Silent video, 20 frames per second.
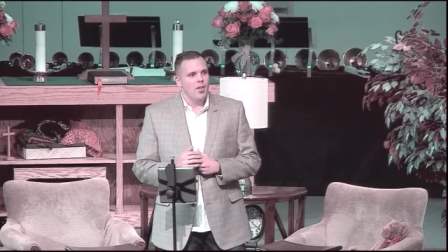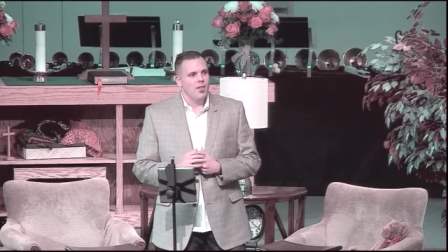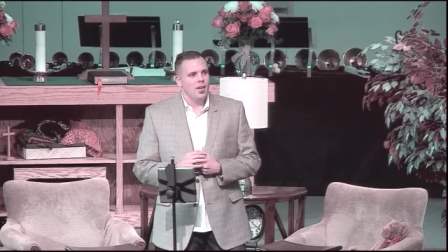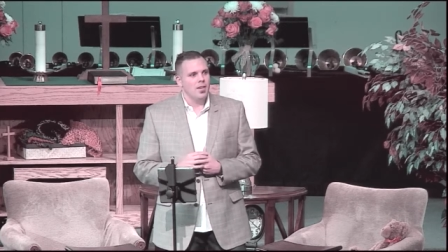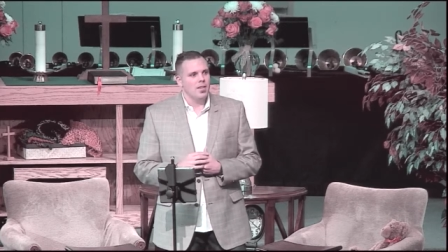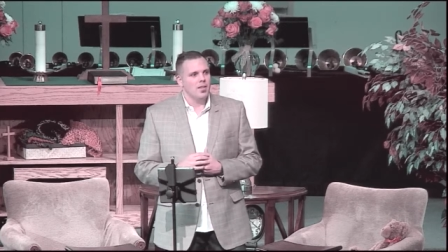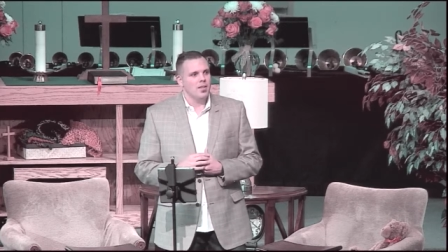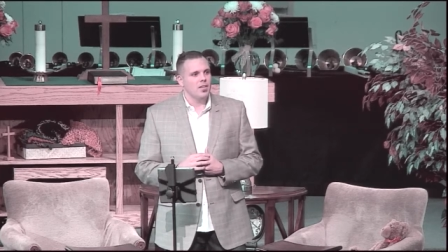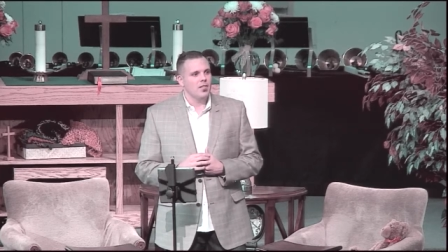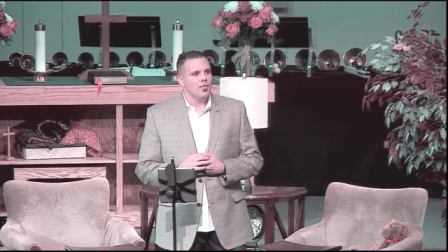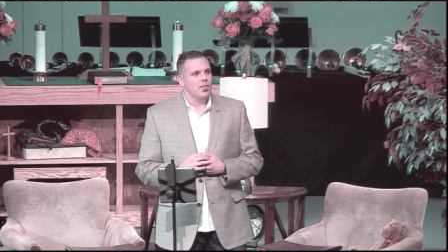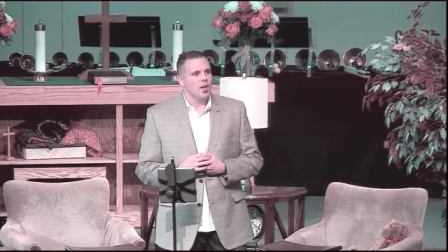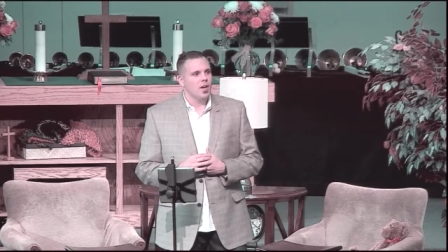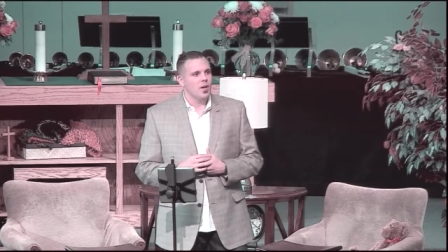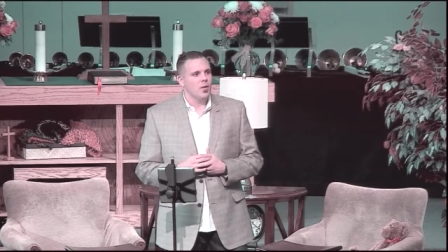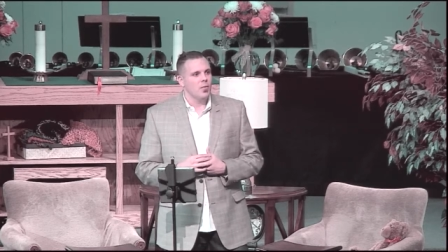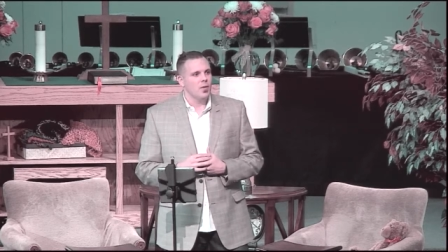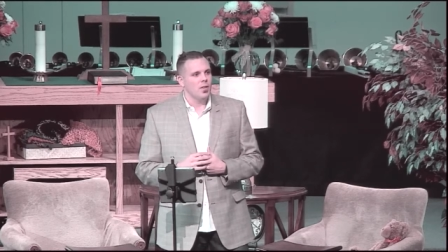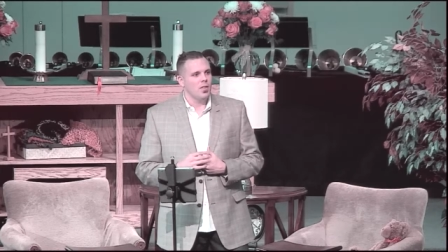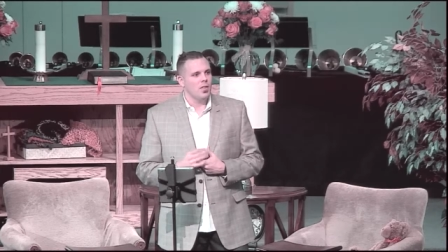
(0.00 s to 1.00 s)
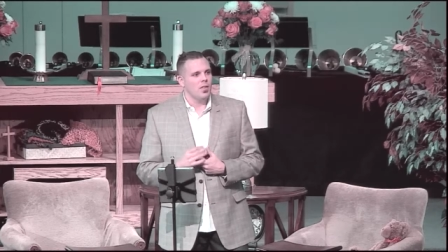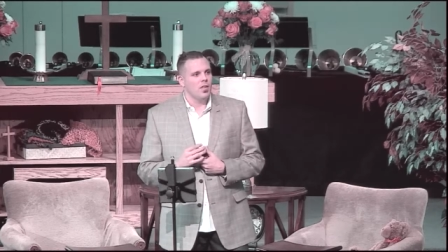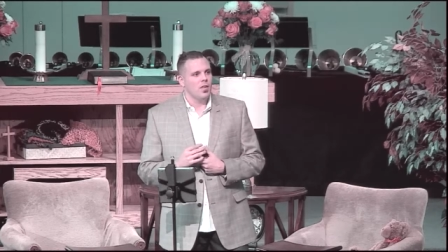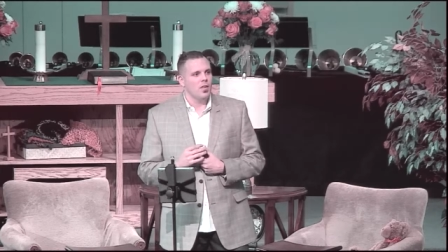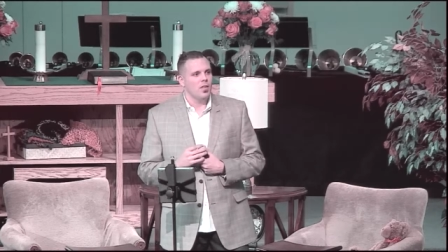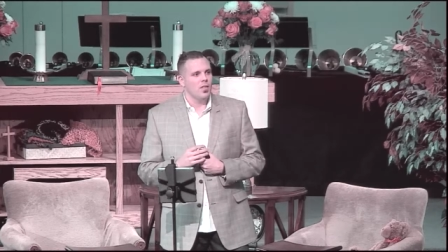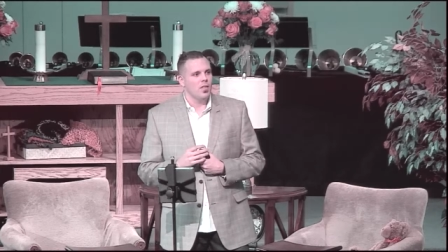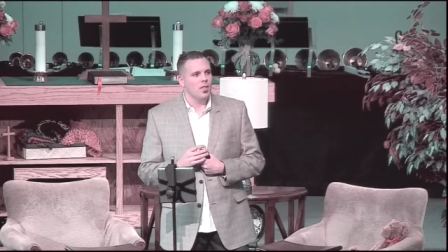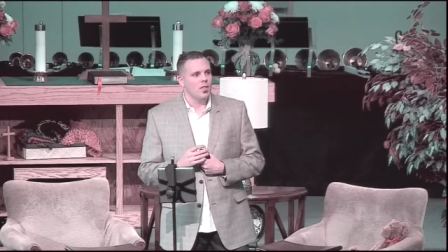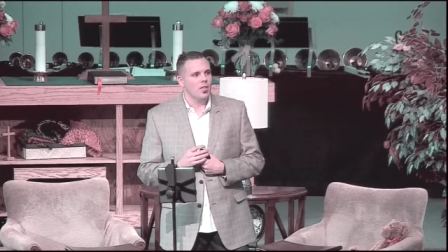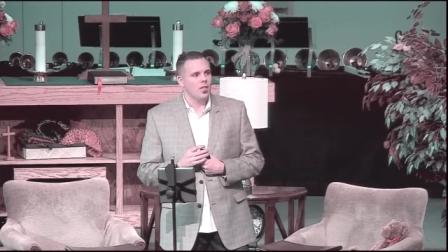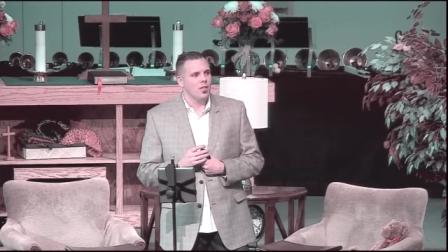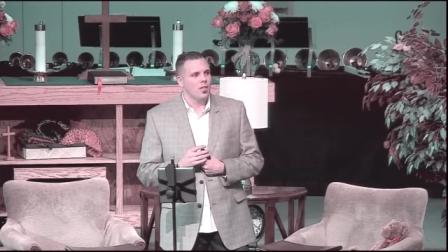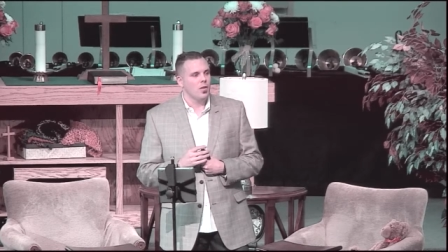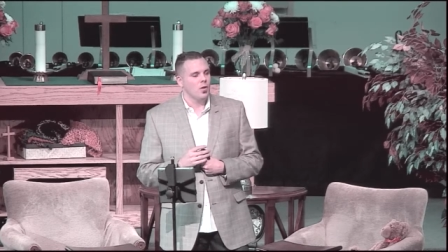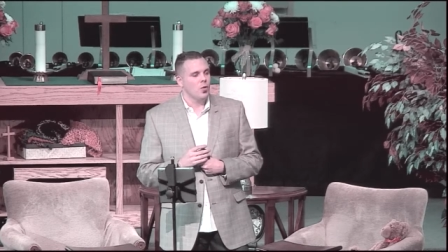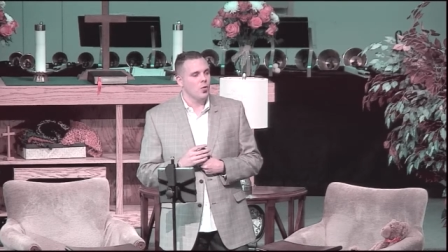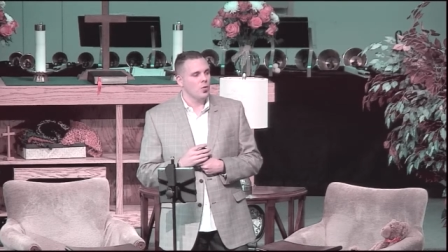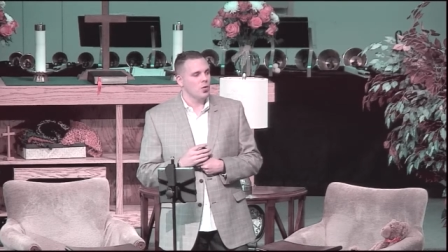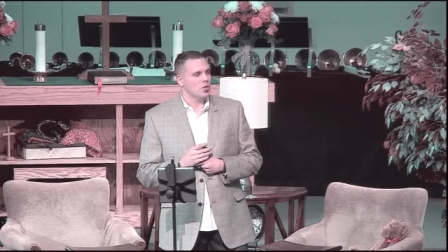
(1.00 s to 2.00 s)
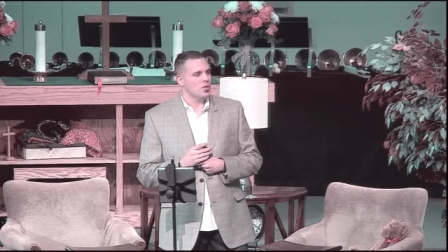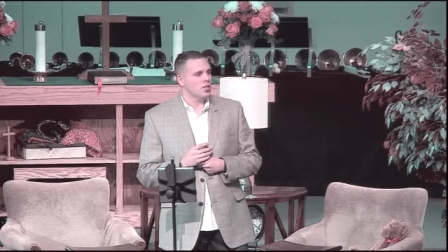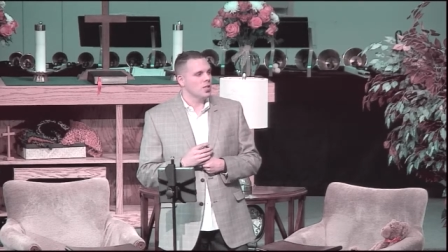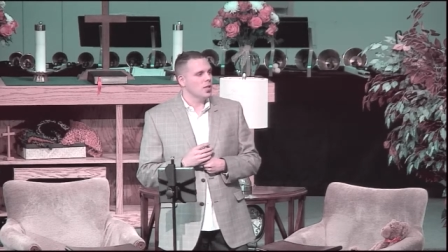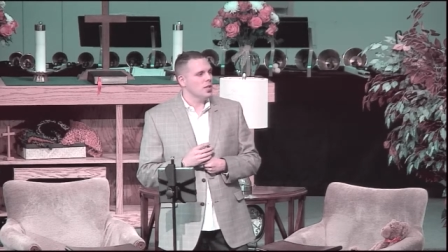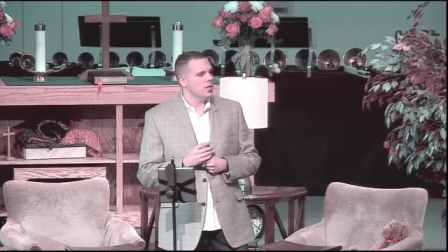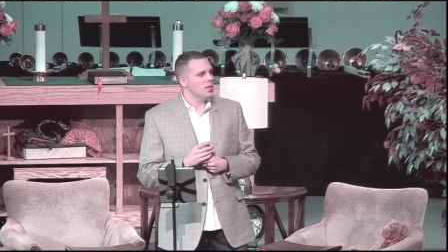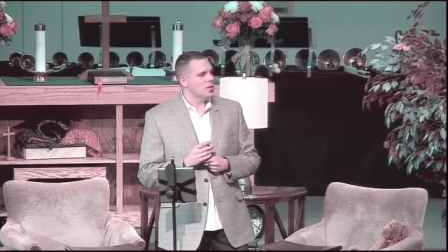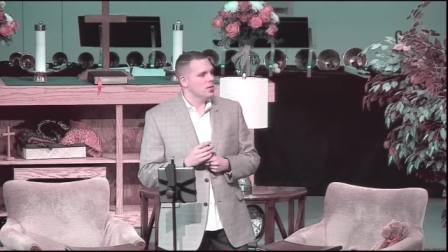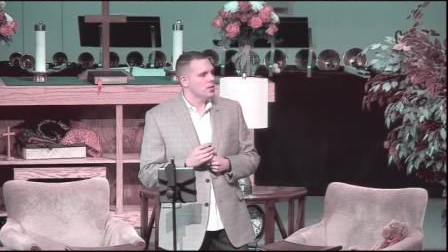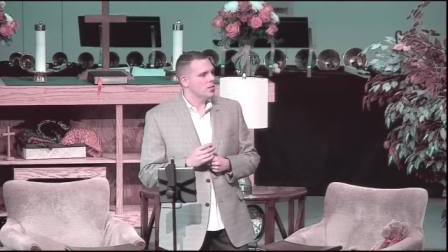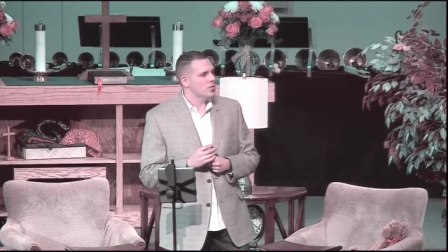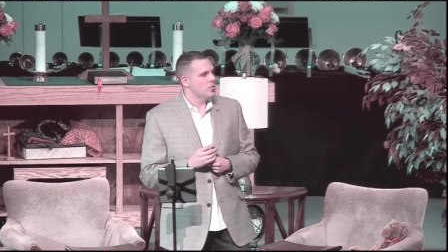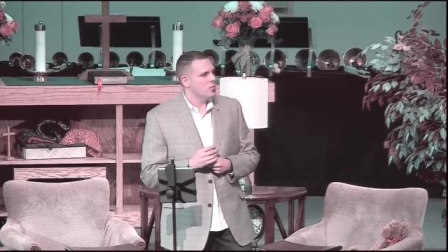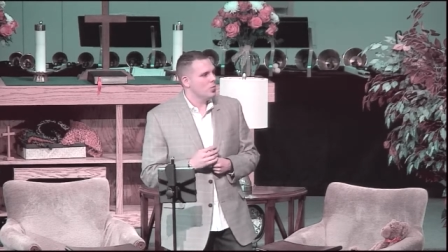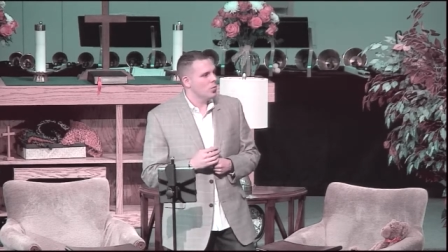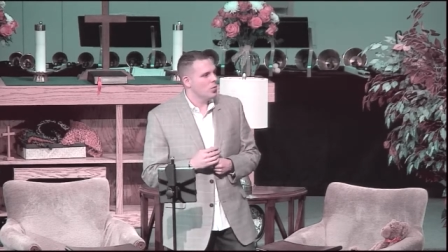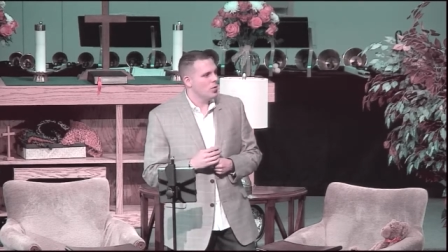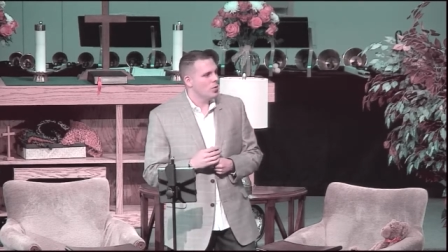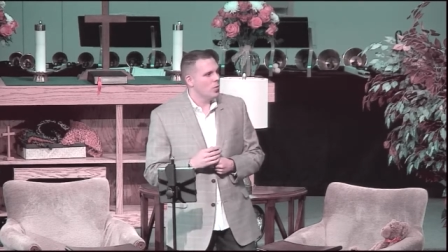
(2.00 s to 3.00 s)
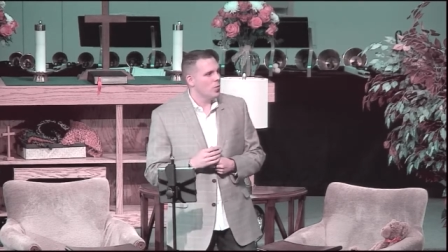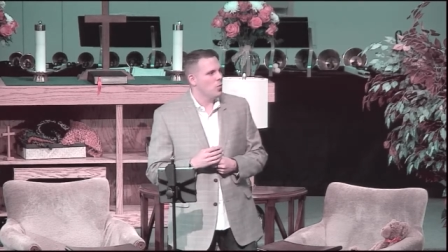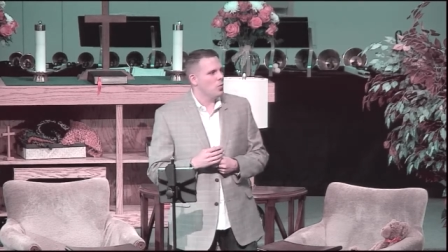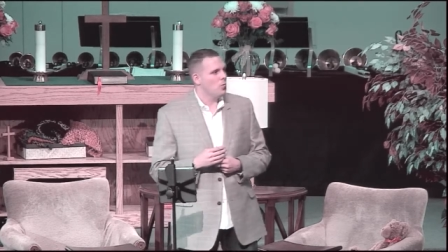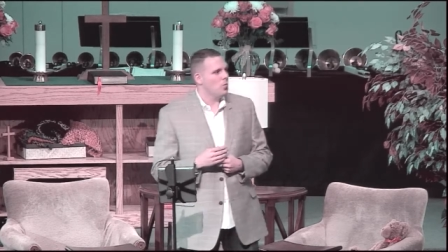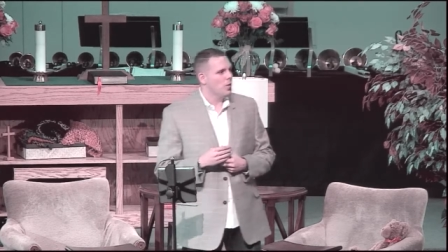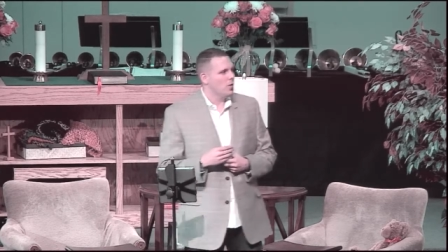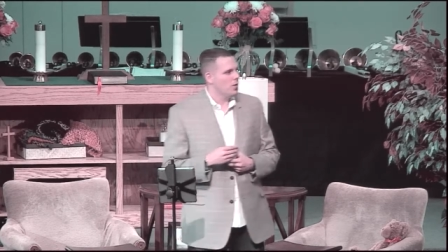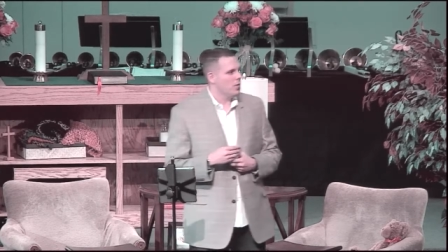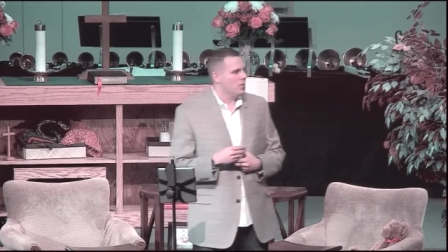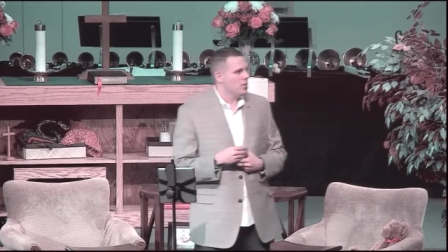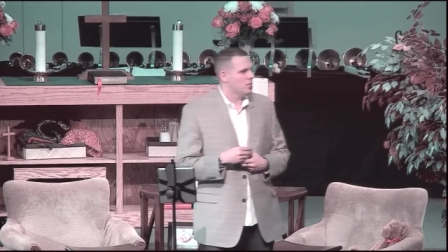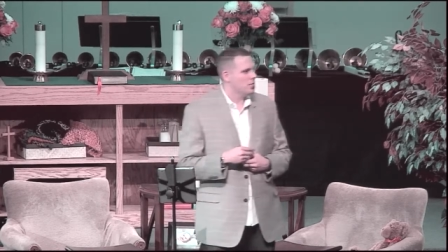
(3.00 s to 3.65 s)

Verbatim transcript: identified with the older son or the older brother?